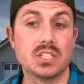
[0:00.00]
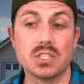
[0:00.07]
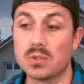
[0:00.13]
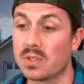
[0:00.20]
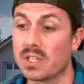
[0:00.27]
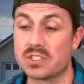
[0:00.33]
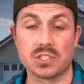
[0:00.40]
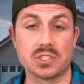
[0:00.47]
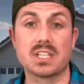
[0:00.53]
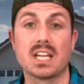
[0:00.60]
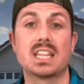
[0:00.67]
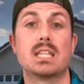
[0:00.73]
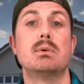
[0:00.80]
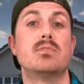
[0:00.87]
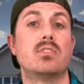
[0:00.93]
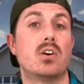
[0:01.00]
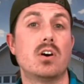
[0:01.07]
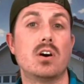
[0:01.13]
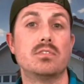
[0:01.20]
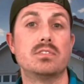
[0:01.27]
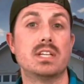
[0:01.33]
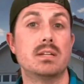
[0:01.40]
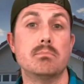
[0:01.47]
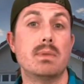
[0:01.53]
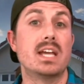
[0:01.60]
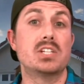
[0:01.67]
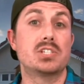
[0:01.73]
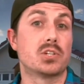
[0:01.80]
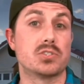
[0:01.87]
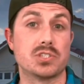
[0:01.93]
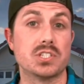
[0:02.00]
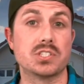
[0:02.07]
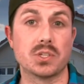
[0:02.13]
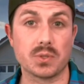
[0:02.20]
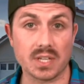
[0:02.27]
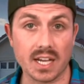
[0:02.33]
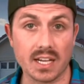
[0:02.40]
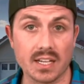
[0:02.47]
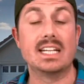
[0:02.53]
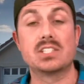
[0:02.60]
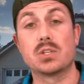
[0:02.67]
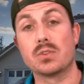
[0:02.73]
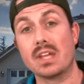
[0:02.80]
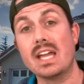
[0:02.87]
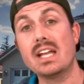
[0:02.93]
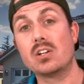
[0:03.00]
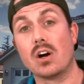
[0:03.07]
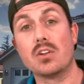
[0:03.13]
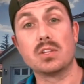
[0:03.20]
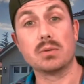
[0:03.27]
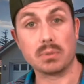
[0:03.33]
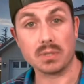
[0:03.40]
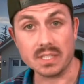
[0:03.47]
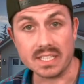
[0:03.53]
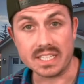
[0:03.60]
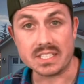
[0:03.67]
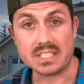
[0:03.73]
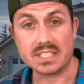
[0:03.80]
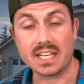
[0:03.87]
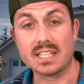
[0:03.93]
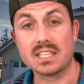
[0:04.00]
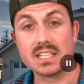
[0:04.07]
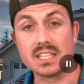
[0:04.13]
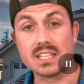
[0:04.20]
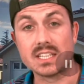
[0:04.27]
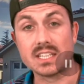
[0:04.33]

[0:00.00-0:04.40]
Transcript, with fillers: too. Let's just get them involved and make sure she's okay. And so they call the police and.